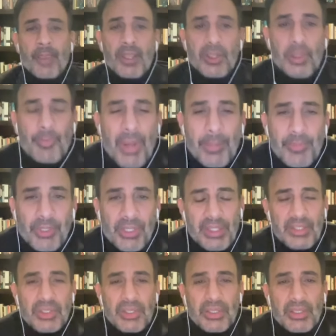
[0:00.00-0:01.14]
The
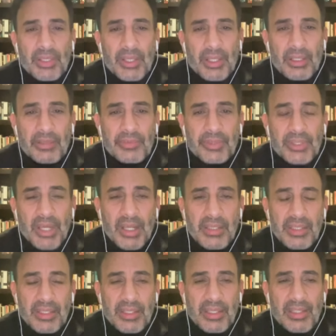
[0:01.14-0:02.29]
population of
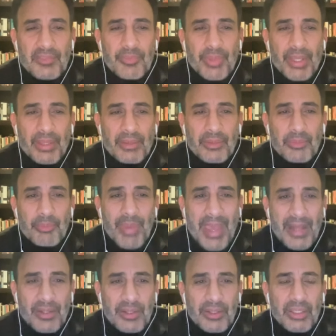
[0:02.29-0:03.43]
Gaza have been
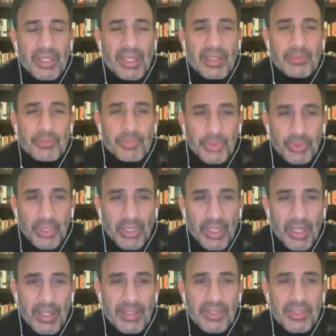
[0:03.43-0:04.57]
battered and
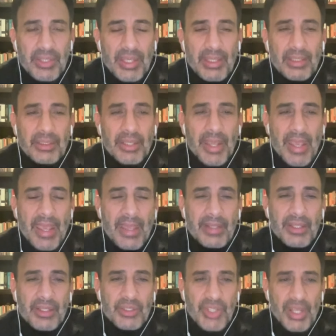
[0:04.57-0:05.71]
brutalized and had
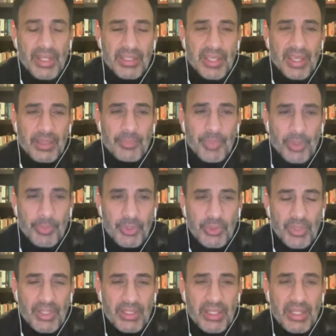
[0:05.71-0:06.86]
a genocide
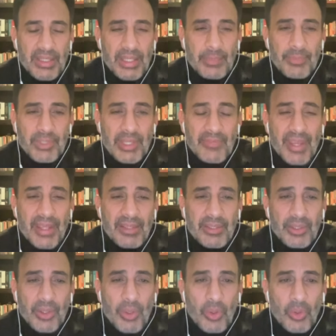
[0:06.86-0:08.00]
perpetrated on them. They've had
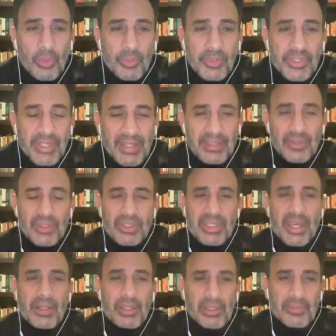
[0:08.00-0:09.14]
their homes and their
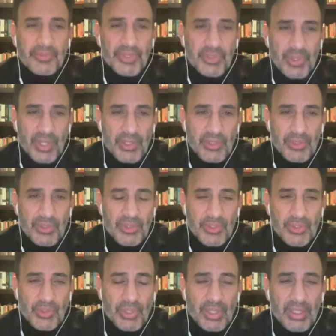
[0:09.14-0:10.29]
entire infrastructure
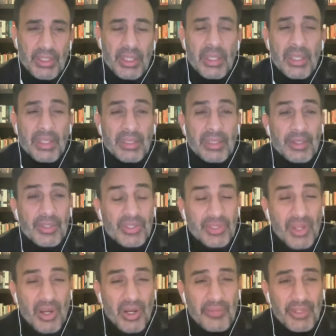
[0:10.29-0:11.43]
destroyed. They're
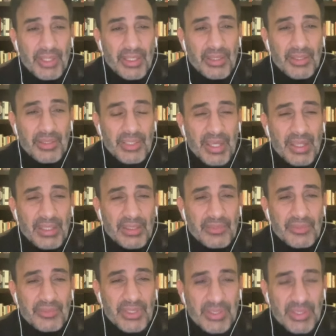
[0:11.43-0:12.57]
starving, they're dying
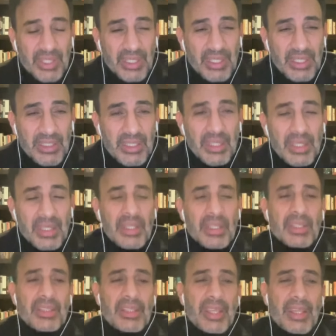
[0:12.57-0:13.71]
of disease.
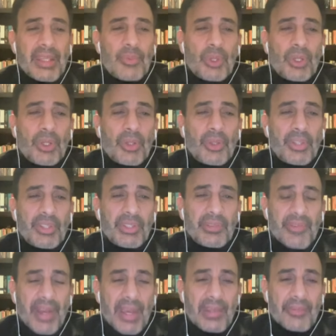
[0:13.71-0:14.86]
The
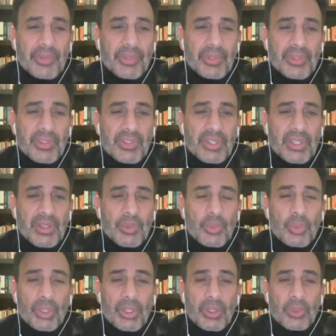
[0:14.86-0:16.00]
survivors
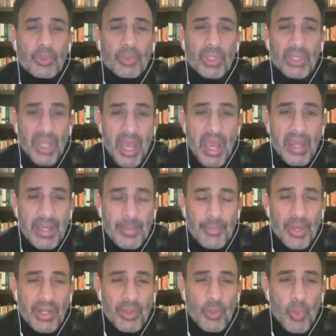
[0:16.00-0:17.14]
will rely
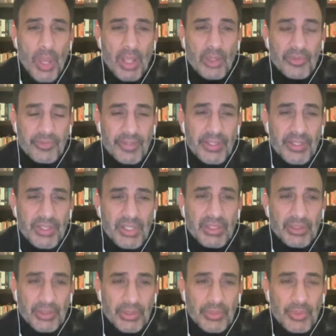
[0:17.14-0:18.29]
upon a well-functioning
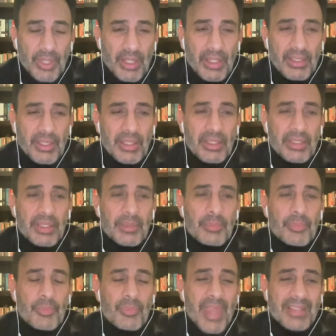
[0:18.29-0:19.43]
UNRWA.
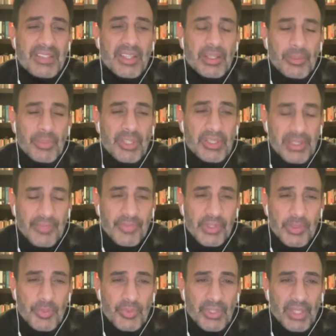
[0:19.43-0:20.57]
That's going to be the difference
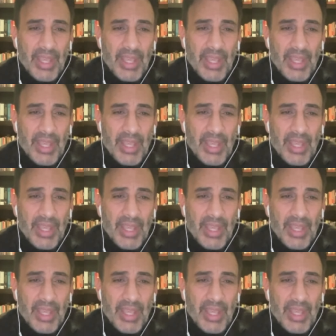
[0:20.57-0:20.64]
between